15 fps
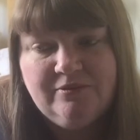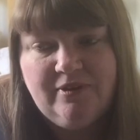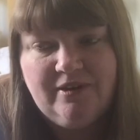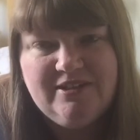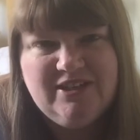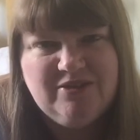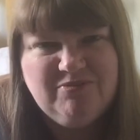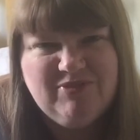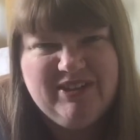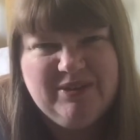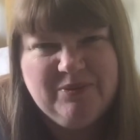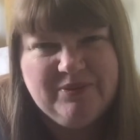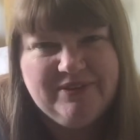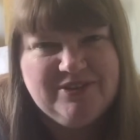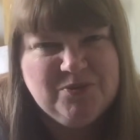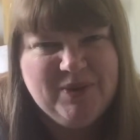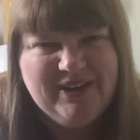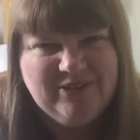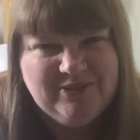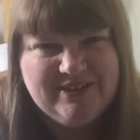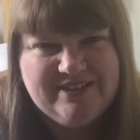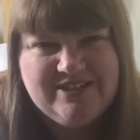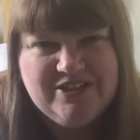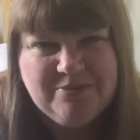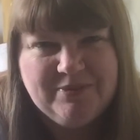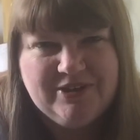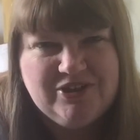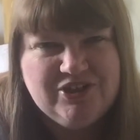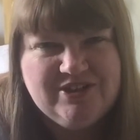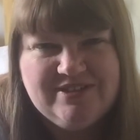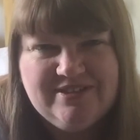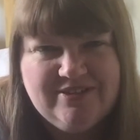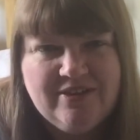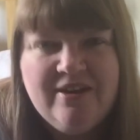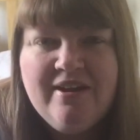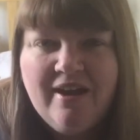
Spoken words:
I don't really want to dwell on it too much, because I